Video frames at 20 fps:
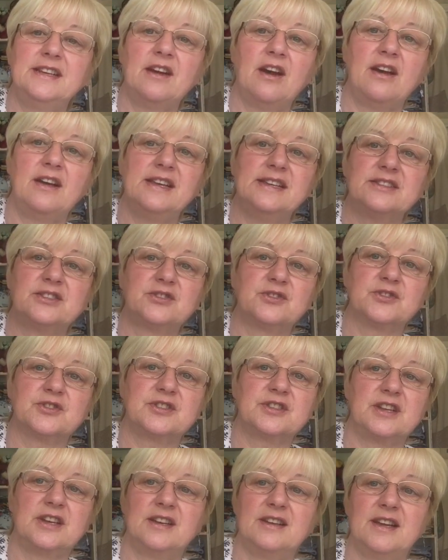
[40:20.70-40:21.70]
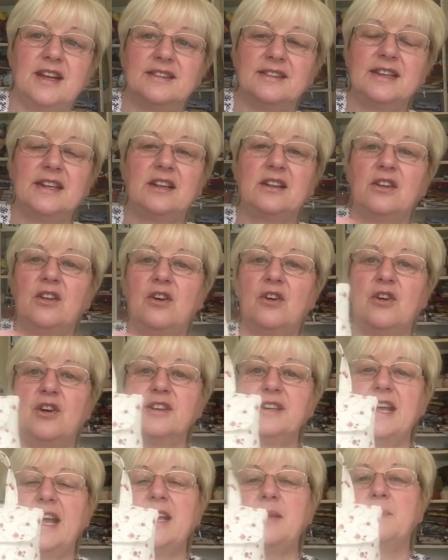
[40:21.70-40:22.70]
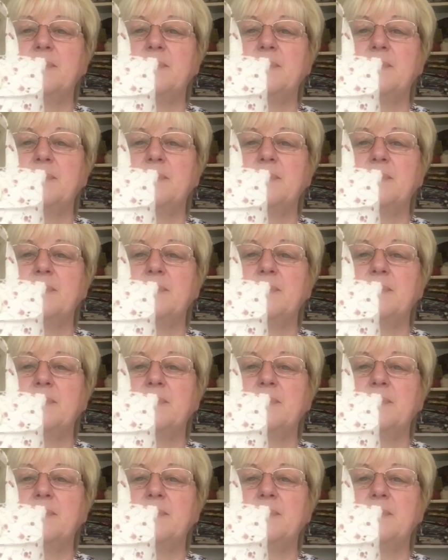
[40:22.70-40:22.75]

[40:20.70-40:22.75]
It's just a little ornate